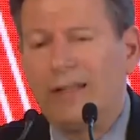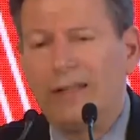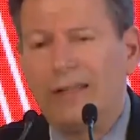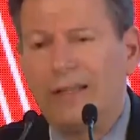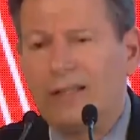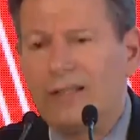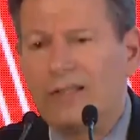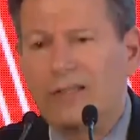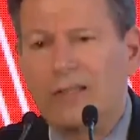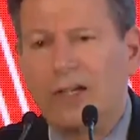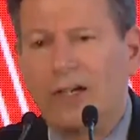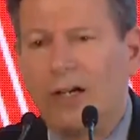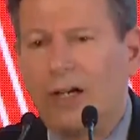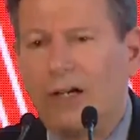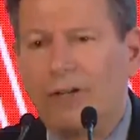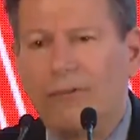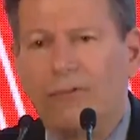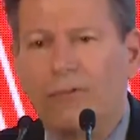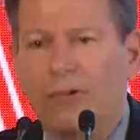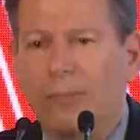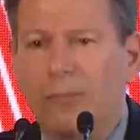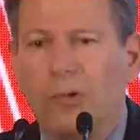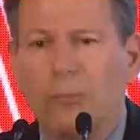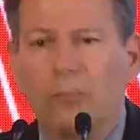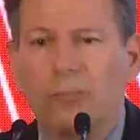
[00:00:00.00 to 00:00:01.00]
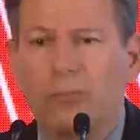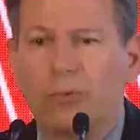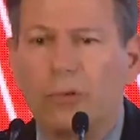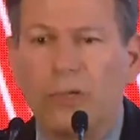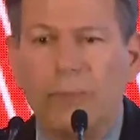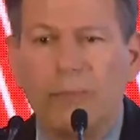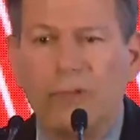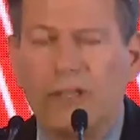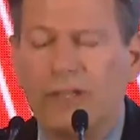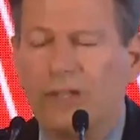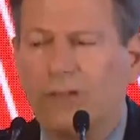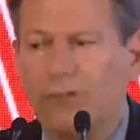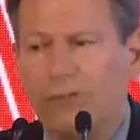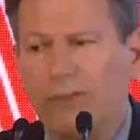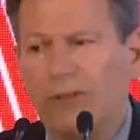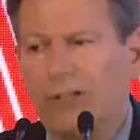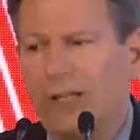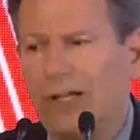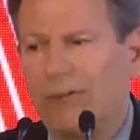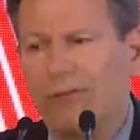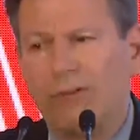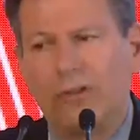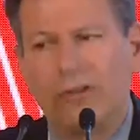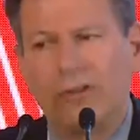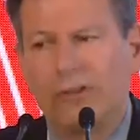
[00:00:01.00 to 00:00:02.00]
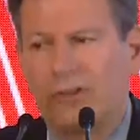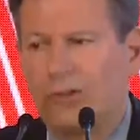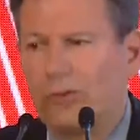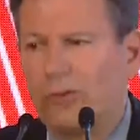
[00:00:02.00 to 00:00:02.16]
that's gone from a primitive level